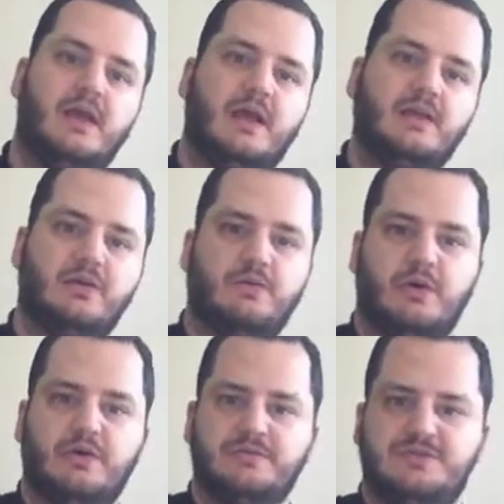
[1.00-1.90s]
Hello and
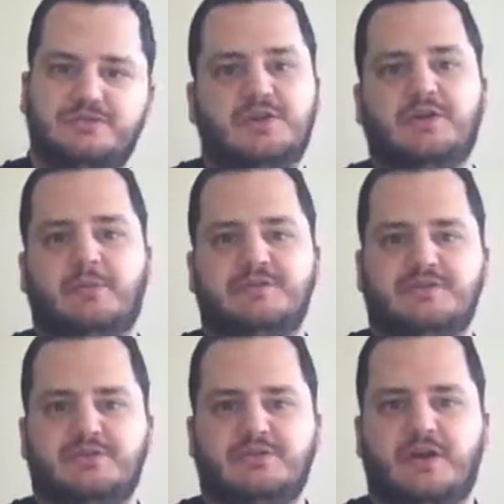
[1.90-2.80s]
welcome to another
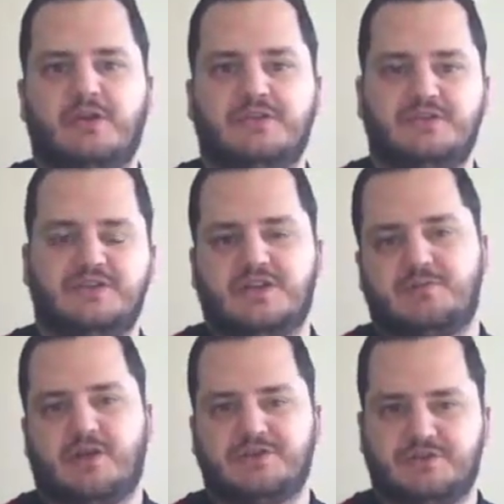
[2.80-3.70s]
episode of the
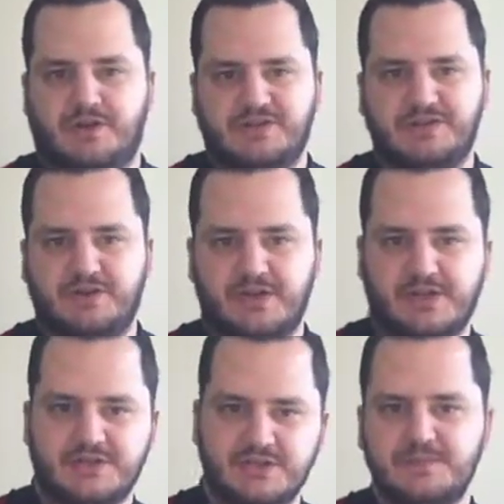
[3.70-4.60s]
djproject Criterion
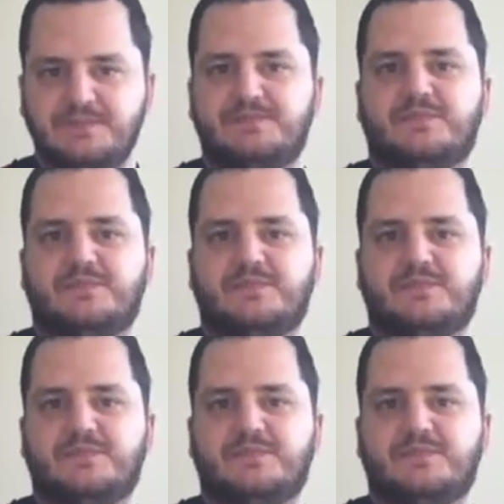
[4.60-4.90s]
Collection.